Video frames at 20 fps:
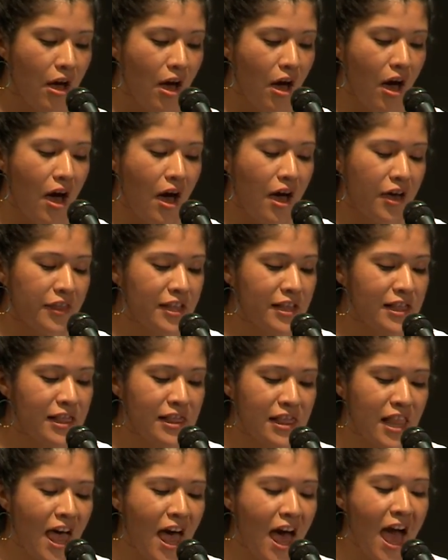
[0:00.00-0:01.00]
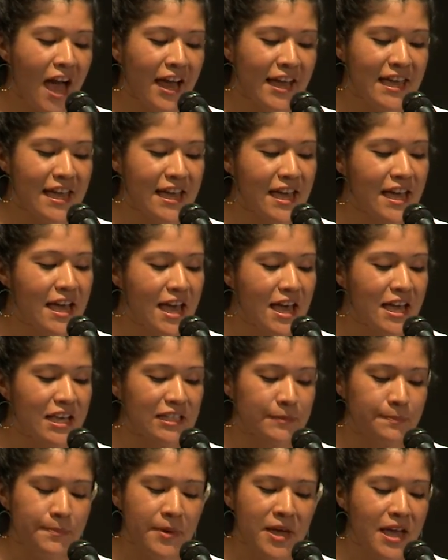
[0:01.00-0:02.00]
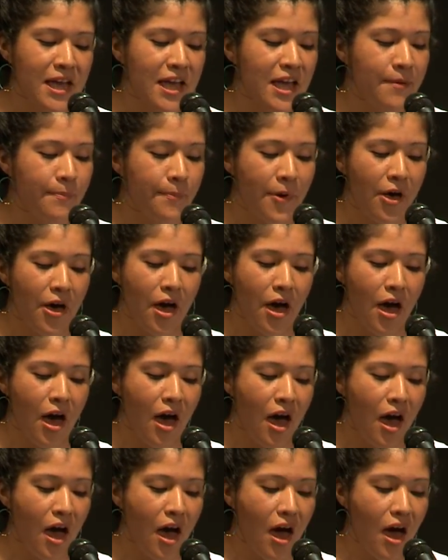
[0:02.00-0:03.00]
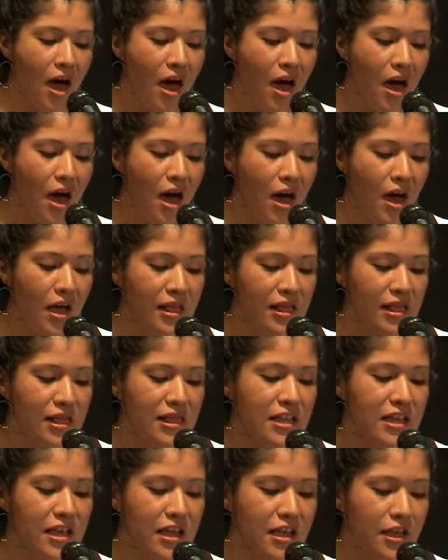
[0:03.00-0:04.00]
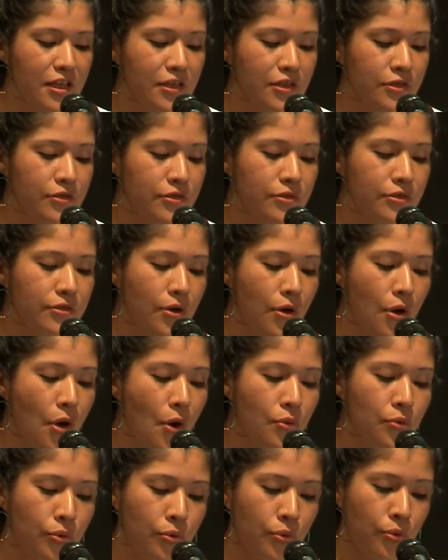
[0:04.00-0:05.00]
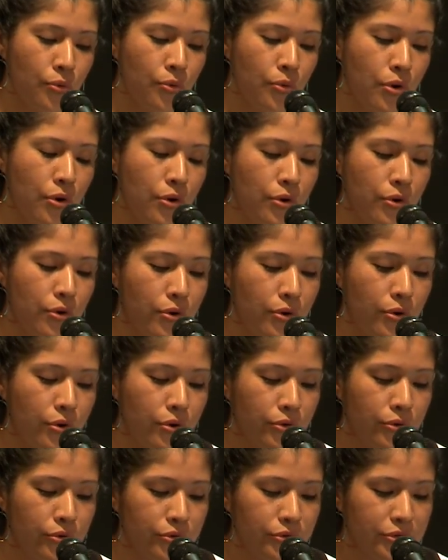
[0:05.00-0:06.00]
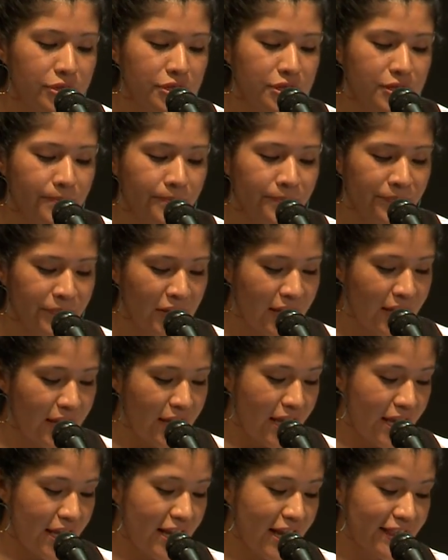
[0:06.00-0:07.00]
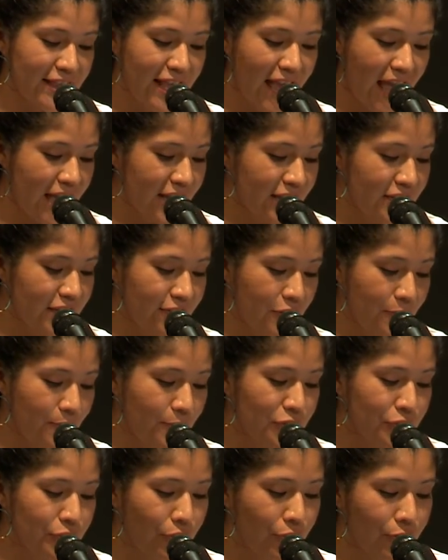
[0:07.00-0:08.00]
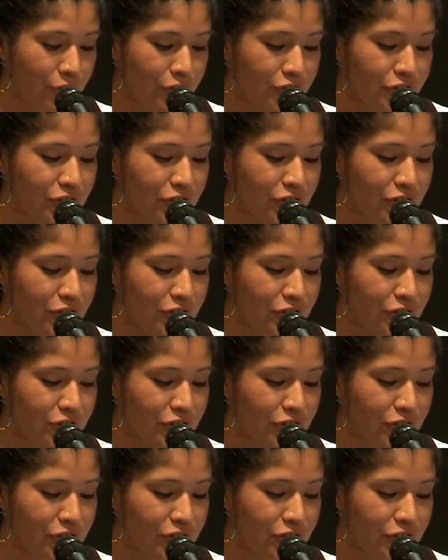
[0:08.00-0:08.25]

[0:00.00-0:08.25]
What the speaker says: are the luckiest people in the world. And at the end of the musical or